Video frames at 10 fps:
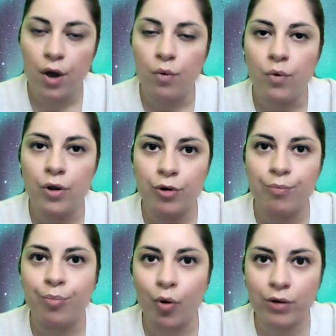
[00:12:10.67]
We were
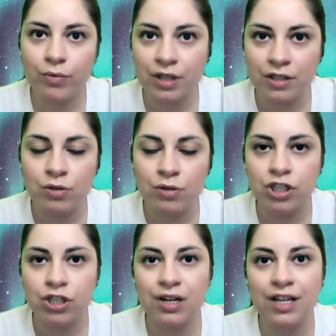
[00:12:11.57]
born with
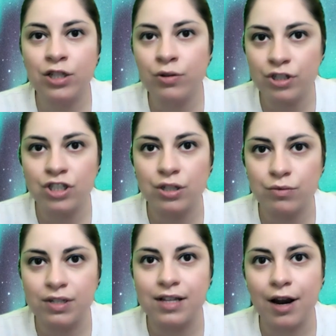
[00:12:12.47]
intuition. Intuition
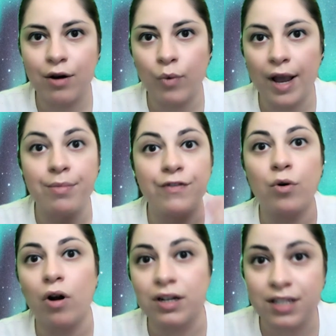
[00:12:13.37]
was there way before
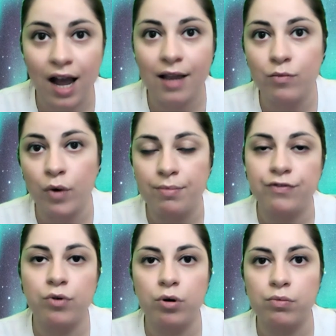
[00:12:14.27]
our time, way
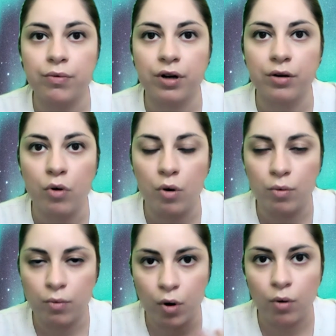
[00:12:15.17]
before we were
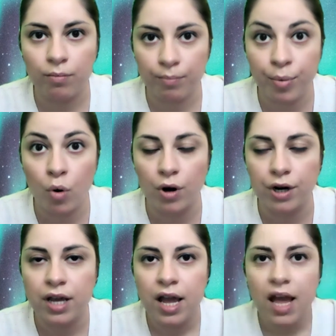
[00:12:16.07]

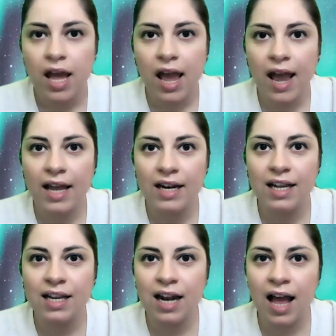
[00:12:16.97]
born, and it